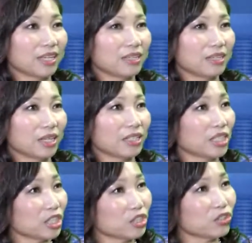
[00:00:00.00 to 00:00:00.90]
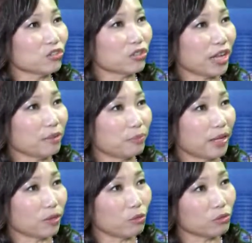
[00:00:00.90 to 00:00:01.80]
Uh, in addition to that,
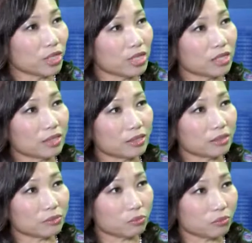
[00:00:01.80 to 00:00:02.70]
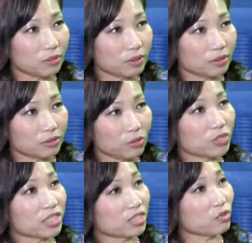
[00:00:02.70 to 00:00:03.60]
by owning a, uh, a uh,
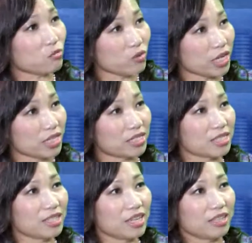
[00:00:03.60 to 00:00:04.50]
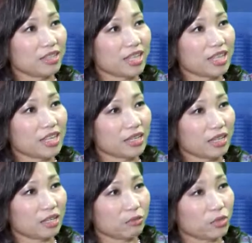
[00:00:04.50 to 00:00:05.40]
unit in a REIT, they
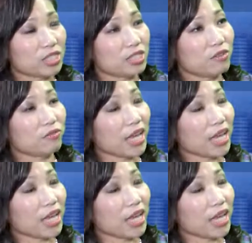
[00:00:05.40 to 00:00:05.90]
receive